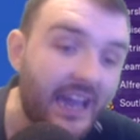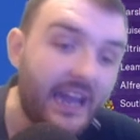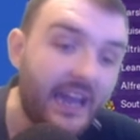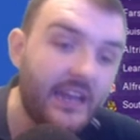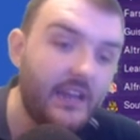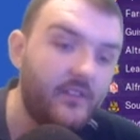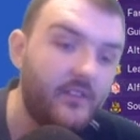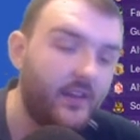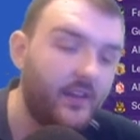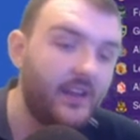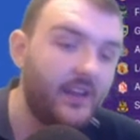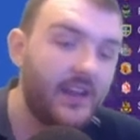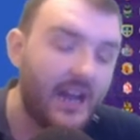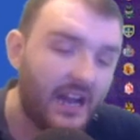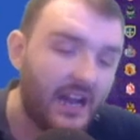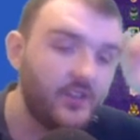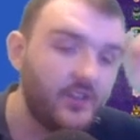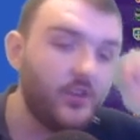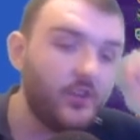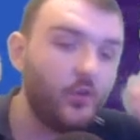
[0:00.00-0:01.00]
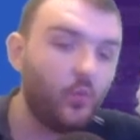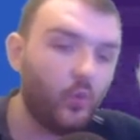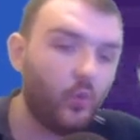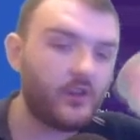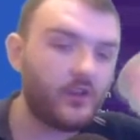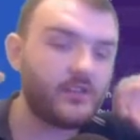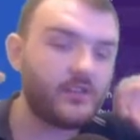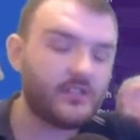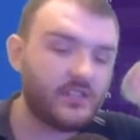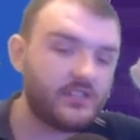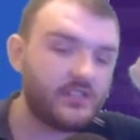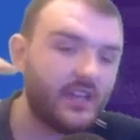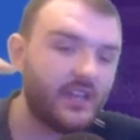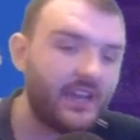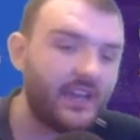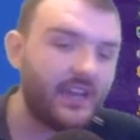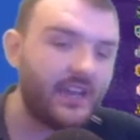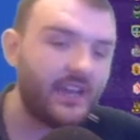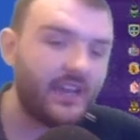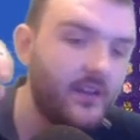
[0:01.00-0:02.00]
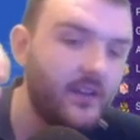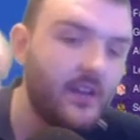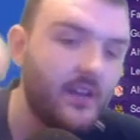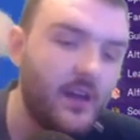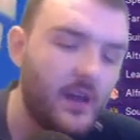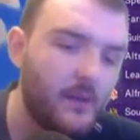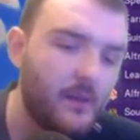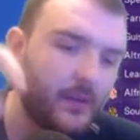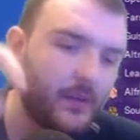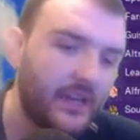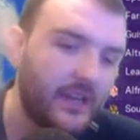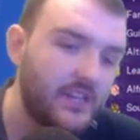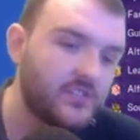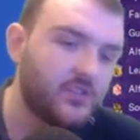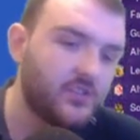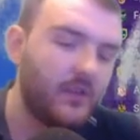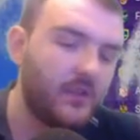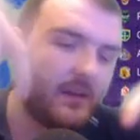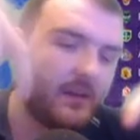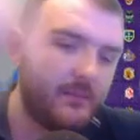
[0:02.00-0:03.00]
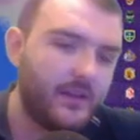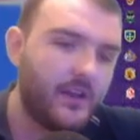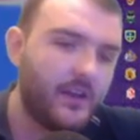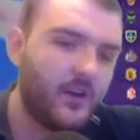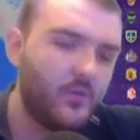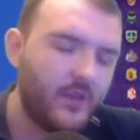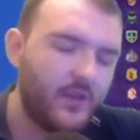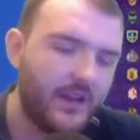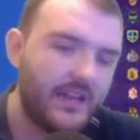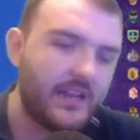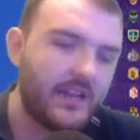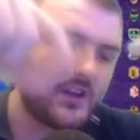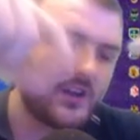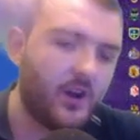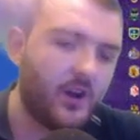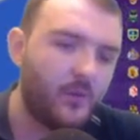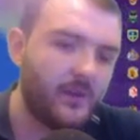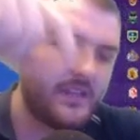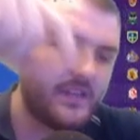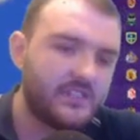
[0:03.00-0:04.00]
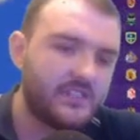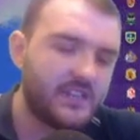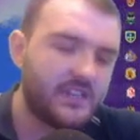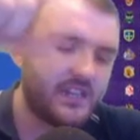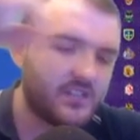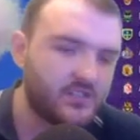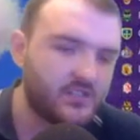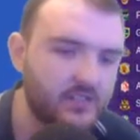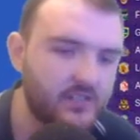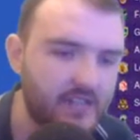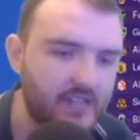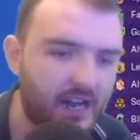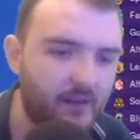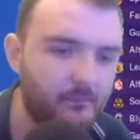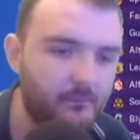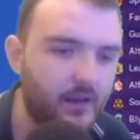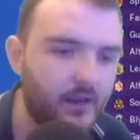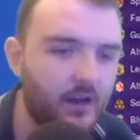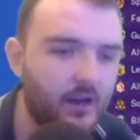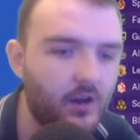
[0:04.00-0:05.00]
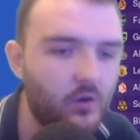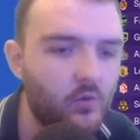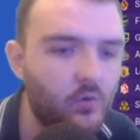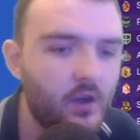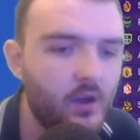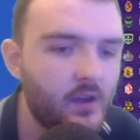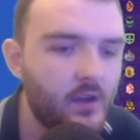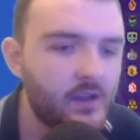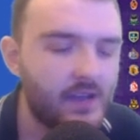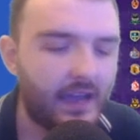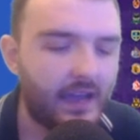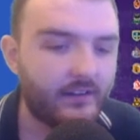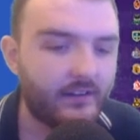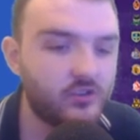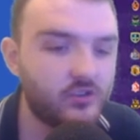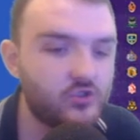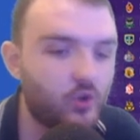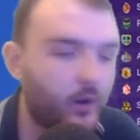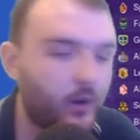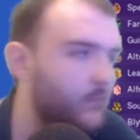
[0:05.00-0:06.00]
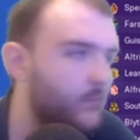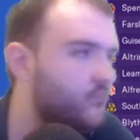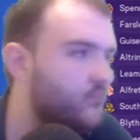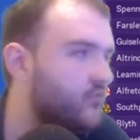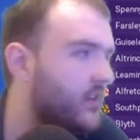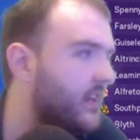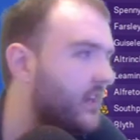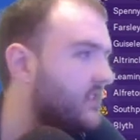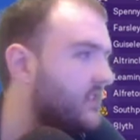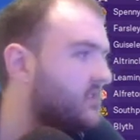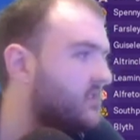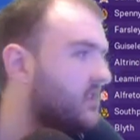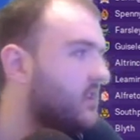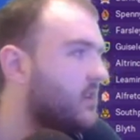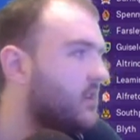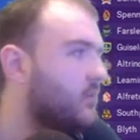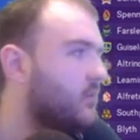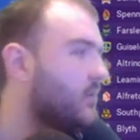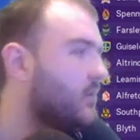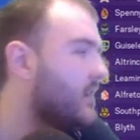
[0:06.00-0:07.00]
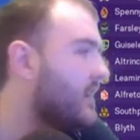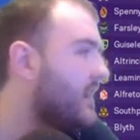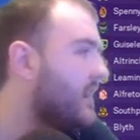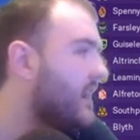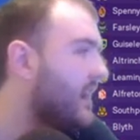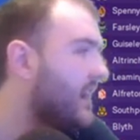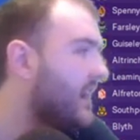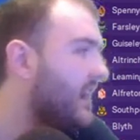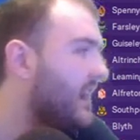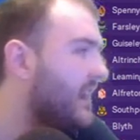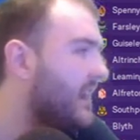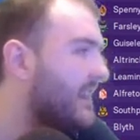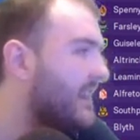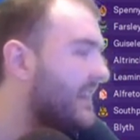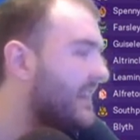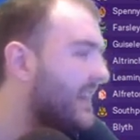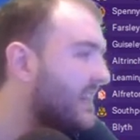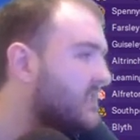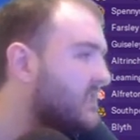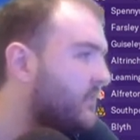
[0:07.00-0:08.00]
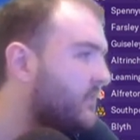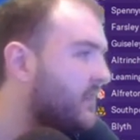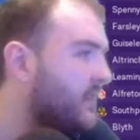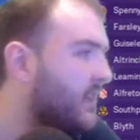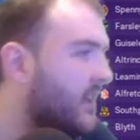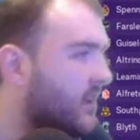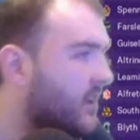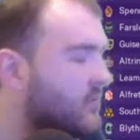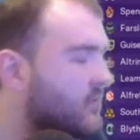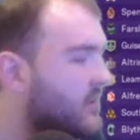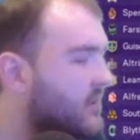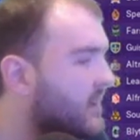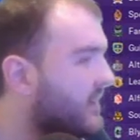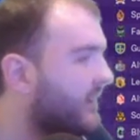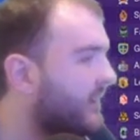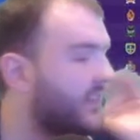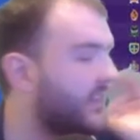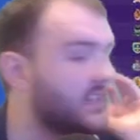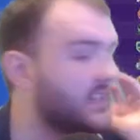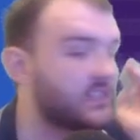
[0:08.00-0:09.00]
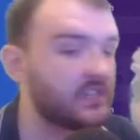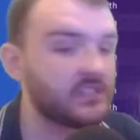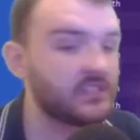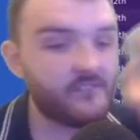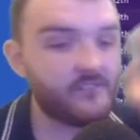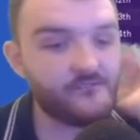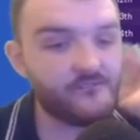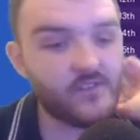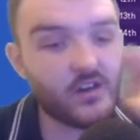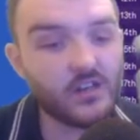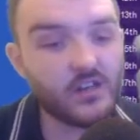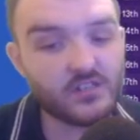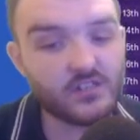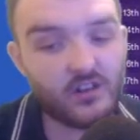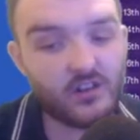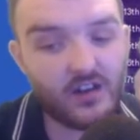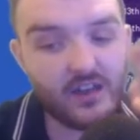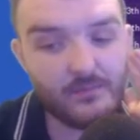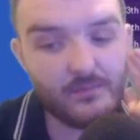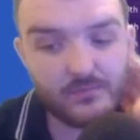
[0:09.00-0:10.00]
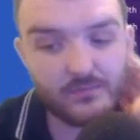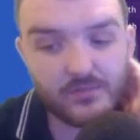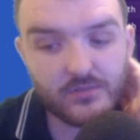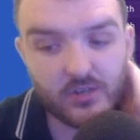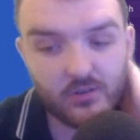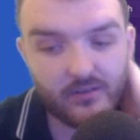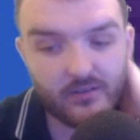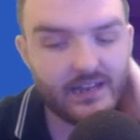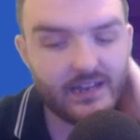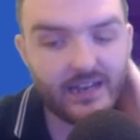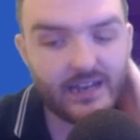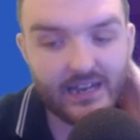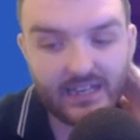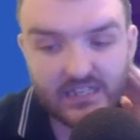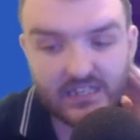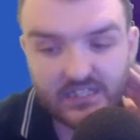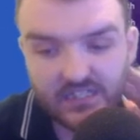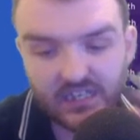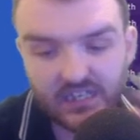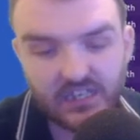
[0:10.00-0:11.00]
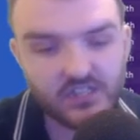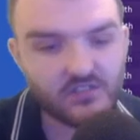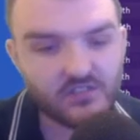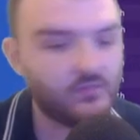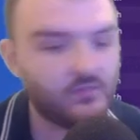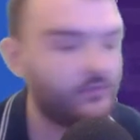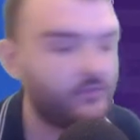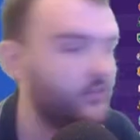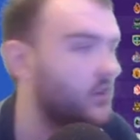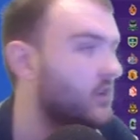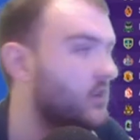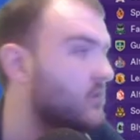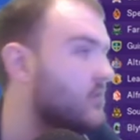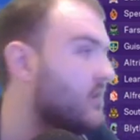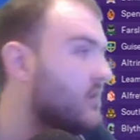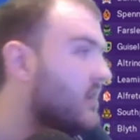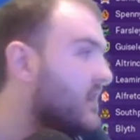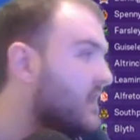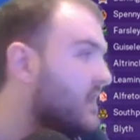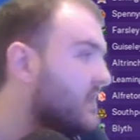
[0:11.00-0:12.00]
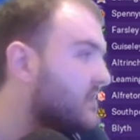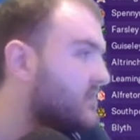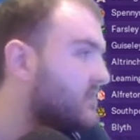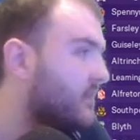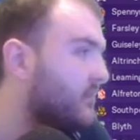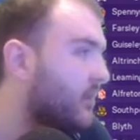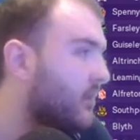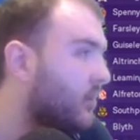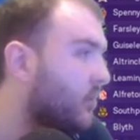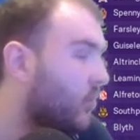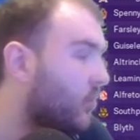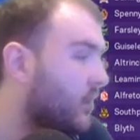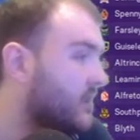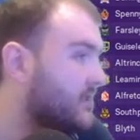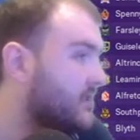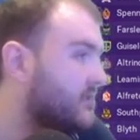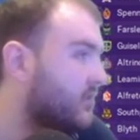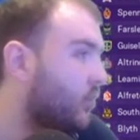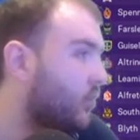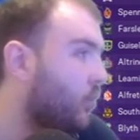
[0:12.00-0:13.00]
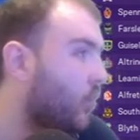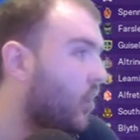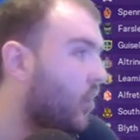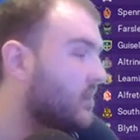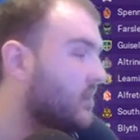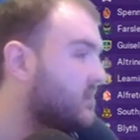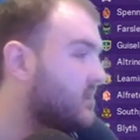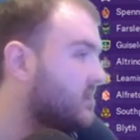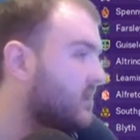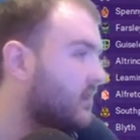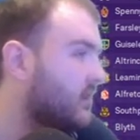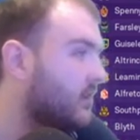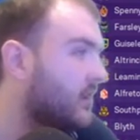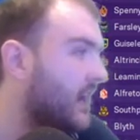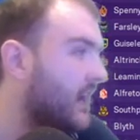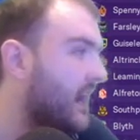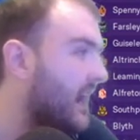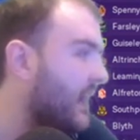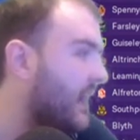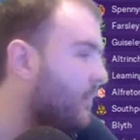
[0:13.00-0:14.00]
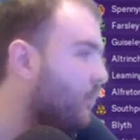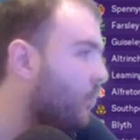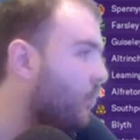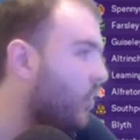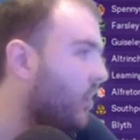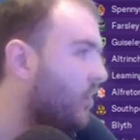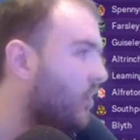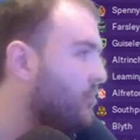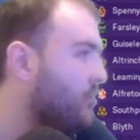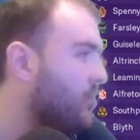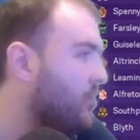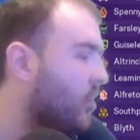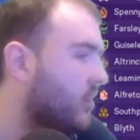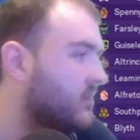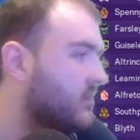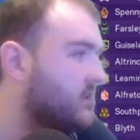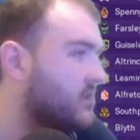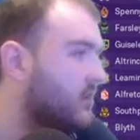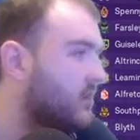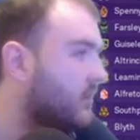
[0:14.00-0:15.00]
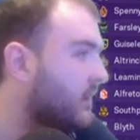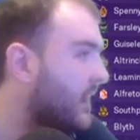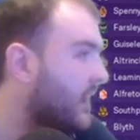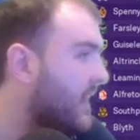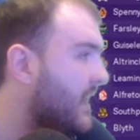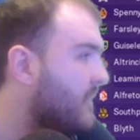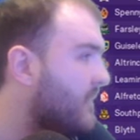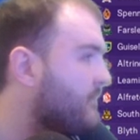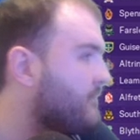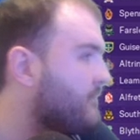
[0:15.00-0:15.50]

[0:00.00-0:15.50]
anything and you want to see anything, please do let me know in the comments section down below, and I'll try and bring it to you in the next video. This is the first time I'm doing a season review, so I'm not quite sure what to look at and what not to look at.